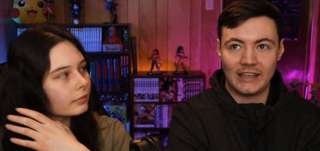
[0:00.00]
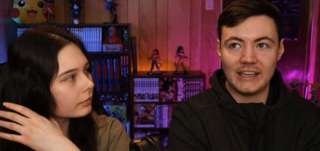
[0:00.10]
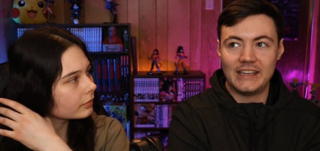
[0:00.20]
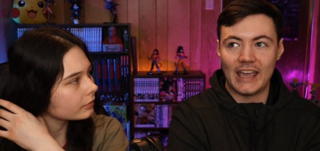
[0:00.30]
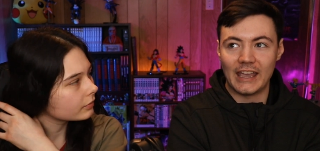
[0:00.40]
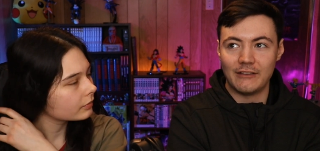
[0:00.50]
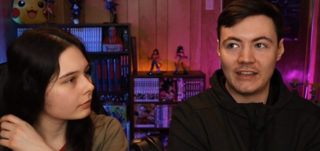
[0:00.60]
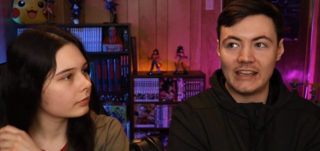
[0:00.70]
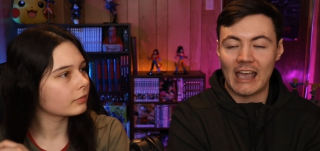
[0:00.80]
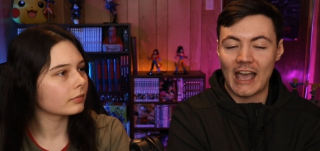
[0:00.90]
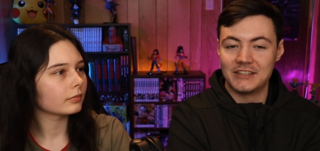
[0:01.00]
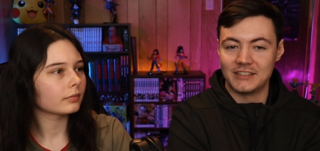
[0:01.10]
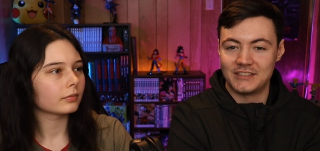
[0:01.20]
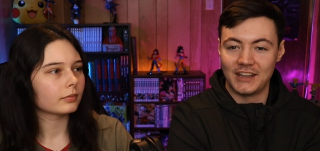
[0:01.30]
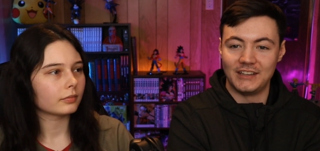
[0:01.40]
Speaker 1: he gave he
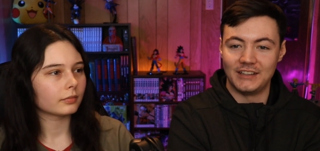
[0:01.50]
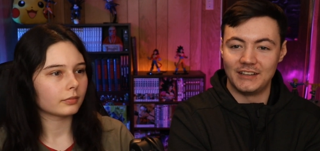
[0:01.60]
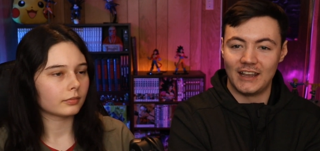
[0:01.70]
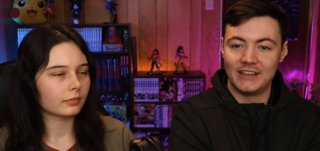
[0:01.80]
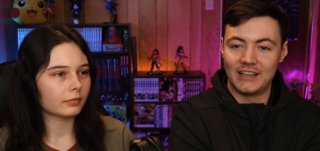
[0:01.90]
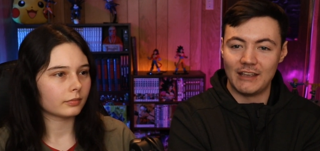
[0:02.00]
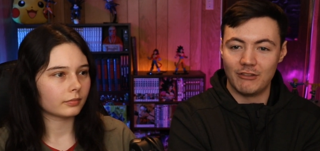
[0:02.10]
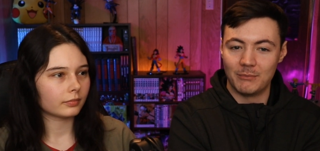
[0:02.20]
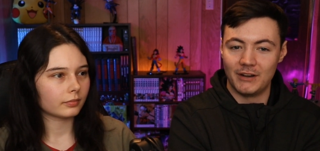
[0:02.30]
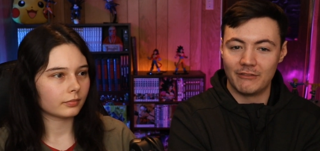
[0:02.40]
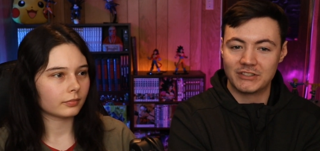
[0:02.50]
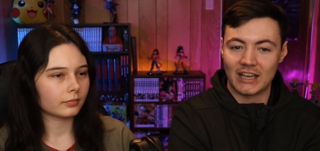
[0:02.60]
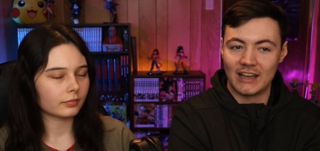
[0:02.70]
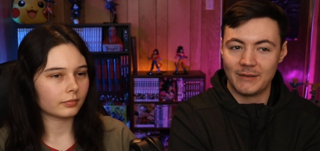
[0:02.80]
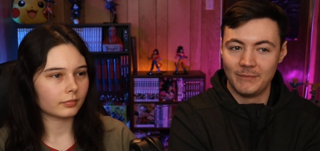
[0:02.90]
hesitated and gave them enough
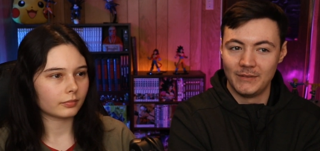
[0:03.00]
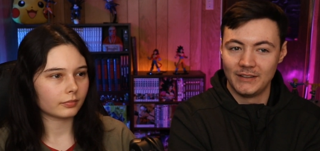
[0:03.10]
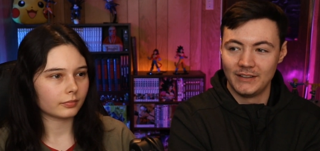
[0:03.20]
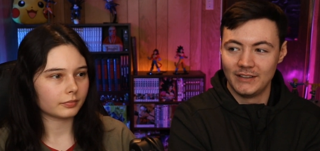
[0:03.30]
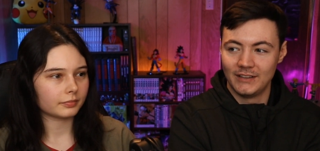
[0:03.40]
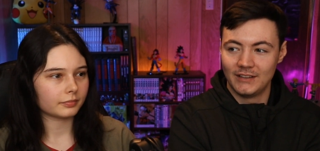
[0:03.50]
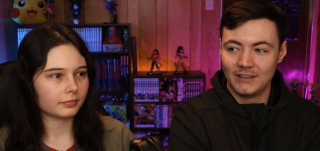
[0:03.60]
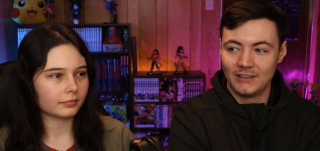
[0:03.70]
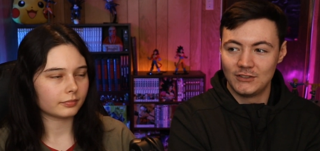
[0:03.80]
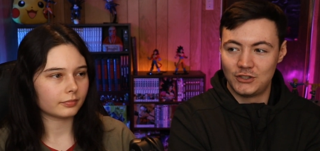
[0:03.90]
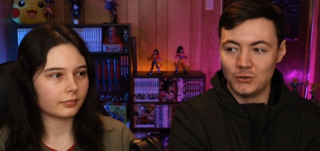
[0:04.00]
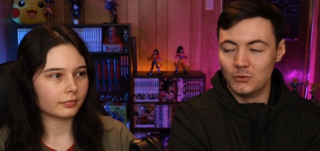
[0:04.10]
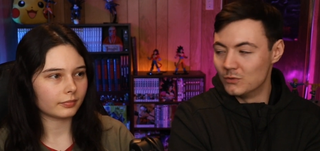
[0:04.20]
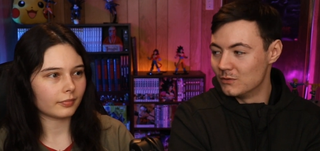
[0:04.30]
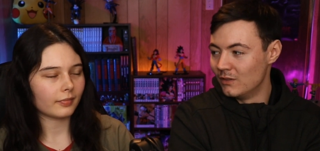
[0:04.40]
time
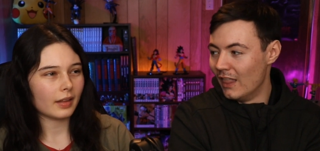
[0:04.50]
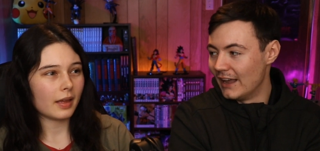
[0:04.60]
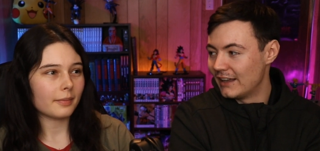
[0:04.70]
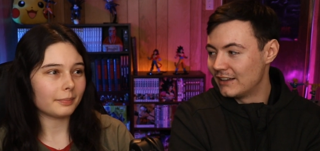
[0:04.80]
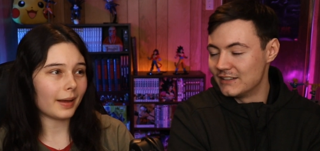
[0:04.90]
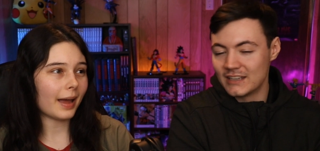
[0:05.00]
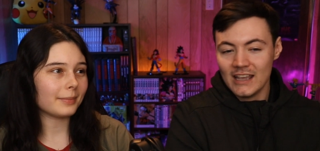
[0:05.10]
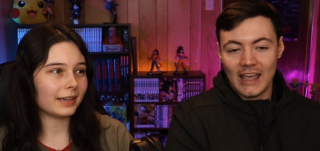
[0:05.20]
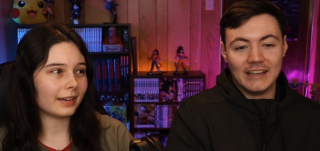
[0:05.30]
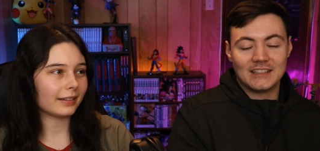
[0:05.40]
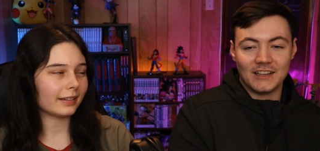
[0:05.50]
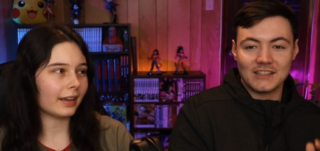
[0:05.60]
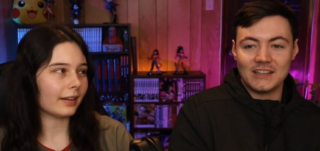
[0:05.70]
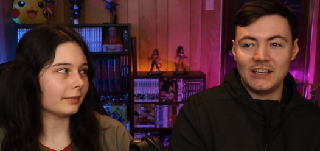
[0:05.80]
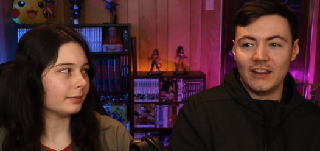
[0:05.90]
to like because I mean it's
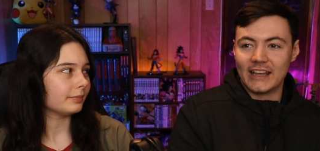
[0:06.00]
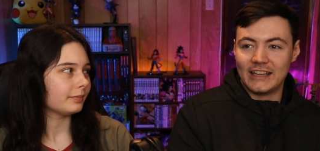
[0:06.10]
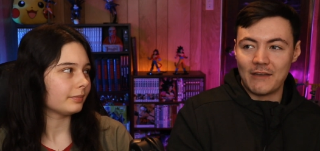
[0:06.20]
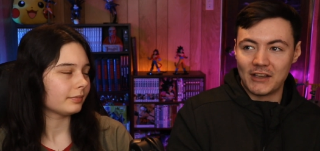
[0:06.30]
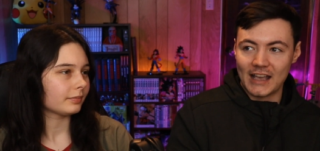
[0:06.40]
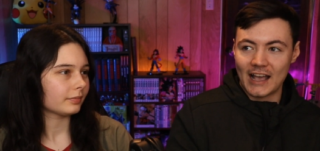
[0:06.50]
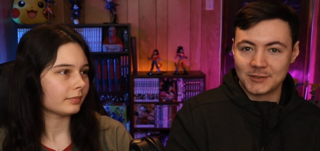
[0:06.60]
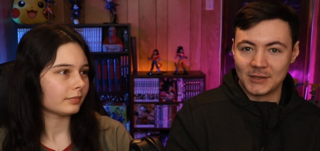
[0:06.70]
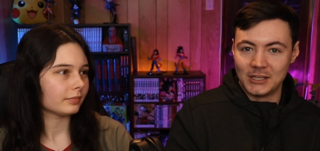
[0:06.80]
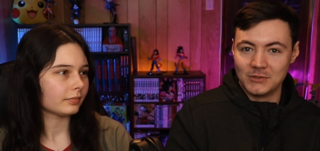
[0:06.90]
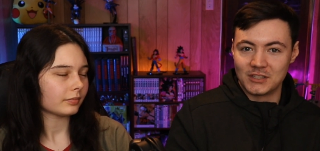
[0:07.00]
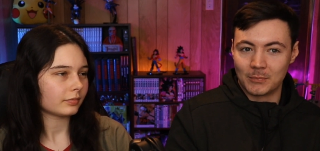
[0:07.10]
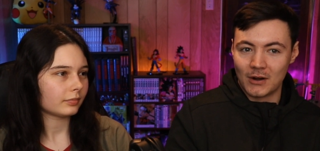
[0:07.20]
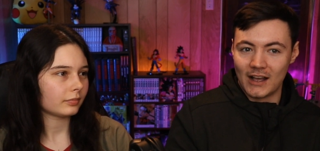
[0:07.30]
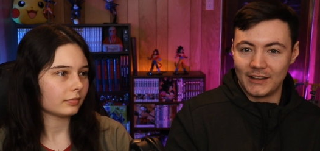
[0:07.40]
because yeah. he like gave a gasp like he was
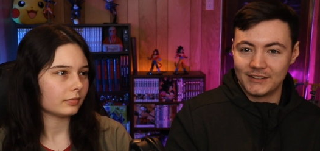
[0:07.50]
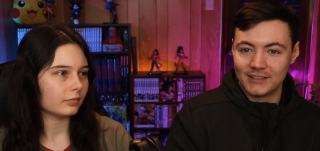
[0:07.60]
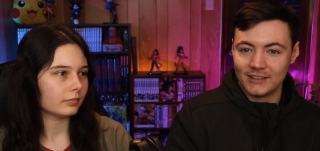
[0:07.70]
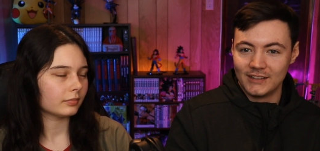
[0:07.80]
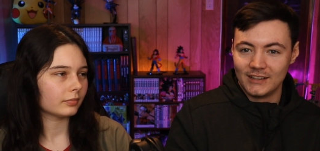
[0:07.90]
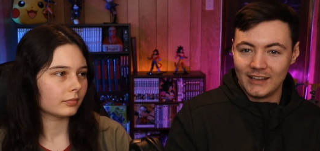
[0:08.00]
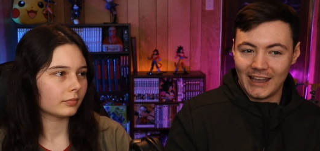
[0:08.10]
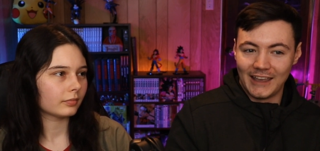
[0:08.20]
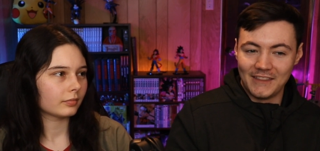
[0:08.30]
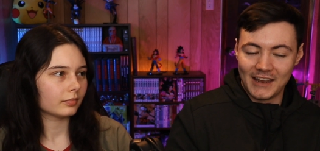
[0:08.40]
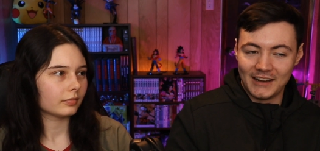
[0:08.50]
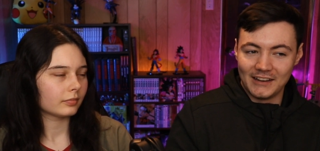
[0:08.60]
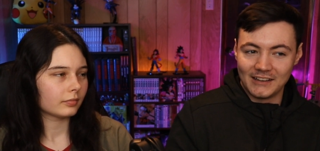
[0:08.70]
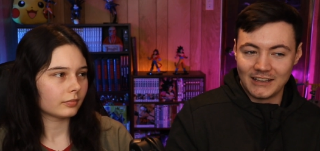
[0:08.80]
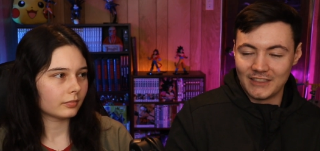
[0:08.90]
surprised and
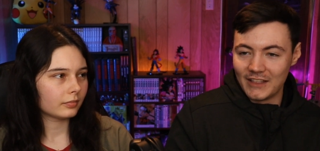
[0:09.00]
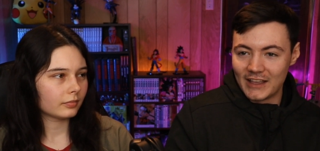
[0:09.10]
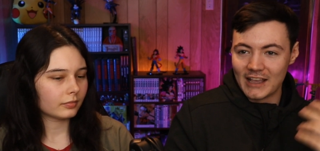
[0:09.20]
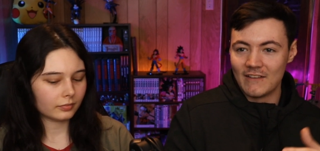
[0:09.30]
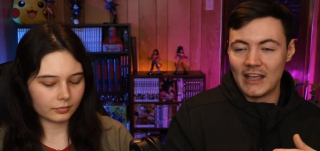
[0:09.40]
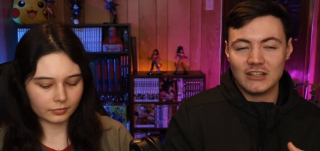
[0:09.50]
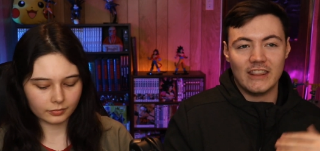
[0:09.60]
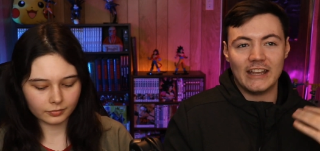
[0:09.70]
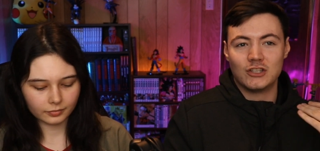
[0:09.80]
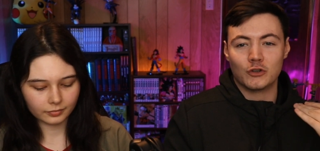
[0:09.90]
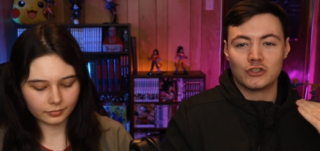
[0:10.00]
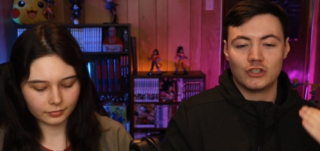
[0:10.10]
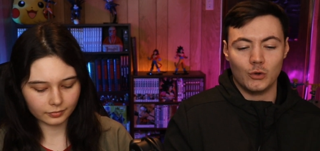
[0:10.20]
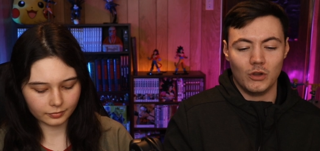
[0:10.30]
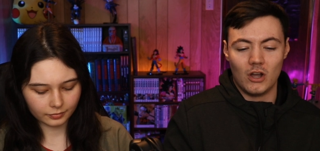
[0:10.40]
then he, they like it, it took
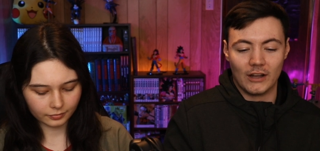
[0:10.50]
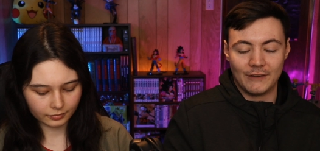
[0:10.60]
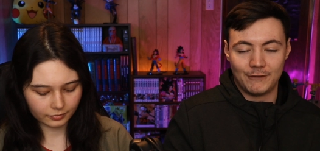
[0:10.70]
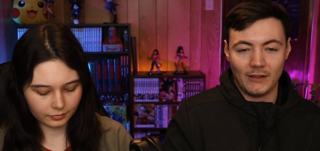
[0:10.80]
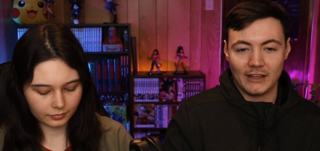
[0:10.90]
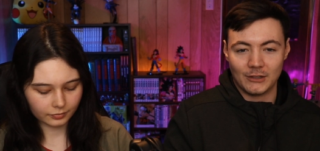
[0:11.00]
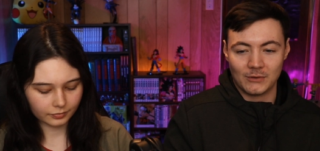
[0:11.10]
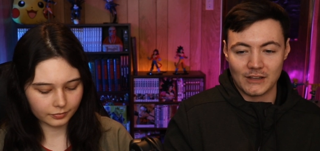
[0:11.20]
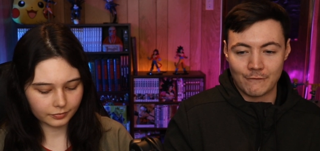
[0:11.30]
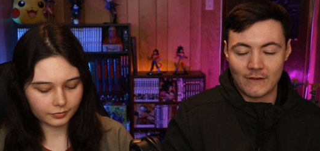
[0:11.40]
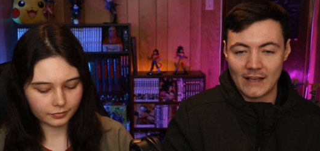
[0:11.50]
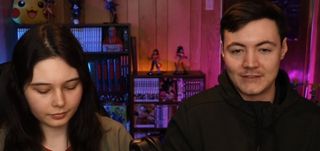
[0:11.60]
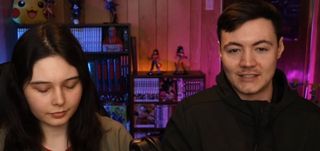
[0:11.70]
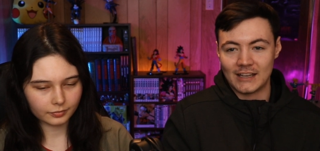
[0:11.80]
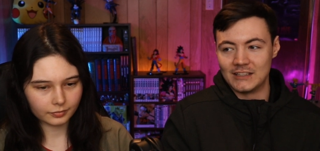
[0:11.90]
so long it felt like there was like
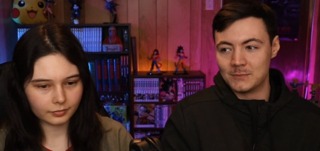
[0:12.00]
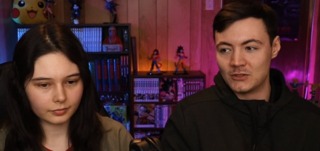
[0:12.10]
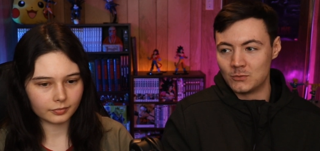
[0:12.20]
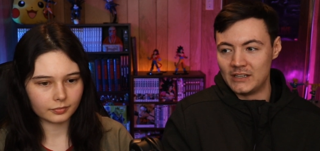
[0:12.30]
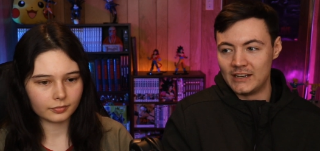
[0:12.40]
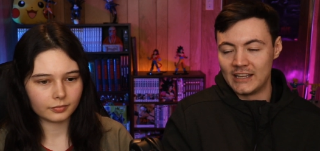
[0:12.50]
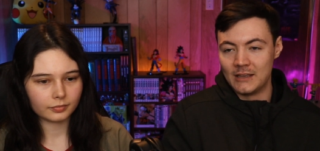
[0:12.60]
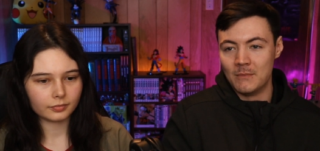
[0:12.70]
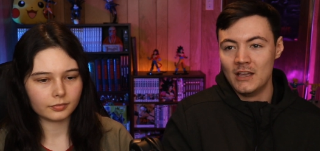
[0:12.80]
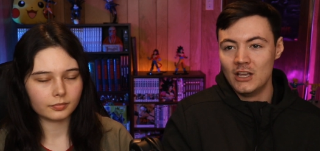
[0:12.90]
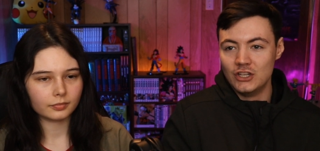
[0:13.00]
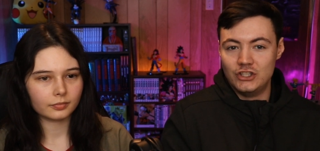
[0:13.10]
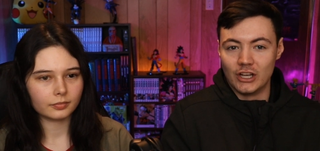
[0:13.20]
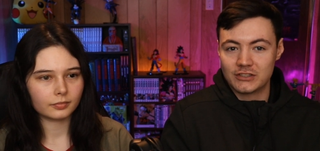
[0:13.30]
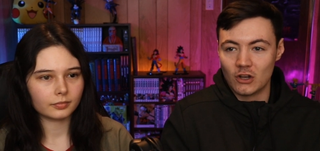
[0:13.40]
five seconds between him
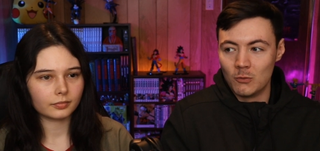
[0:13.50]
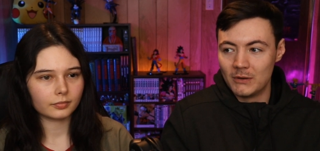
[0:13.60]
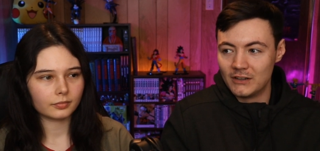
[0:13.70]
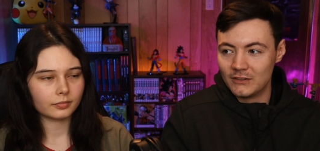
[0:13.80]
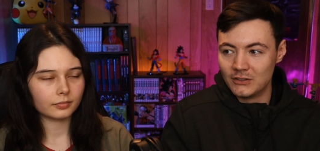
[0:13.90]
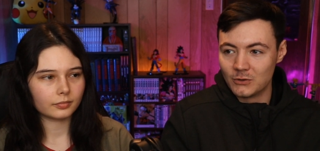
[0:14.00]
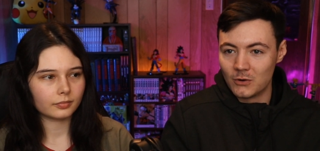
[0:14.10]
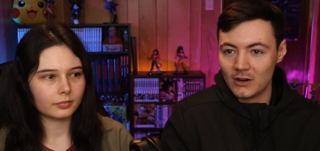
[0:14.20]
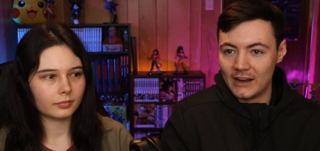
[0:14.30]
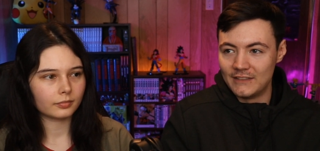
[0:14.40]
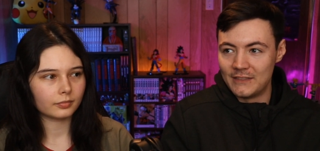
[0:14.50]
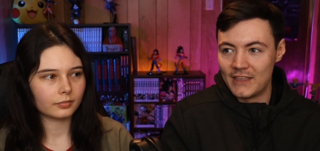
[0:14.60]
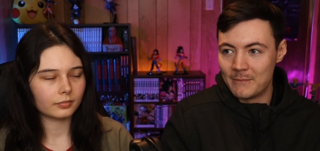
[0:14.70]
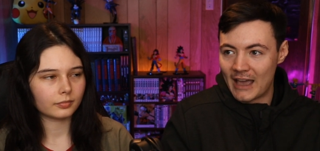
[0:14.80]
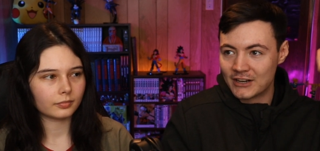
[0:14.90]
just opening the door and then
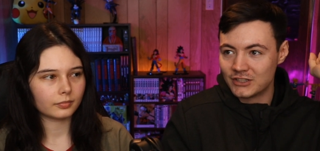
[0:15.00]
them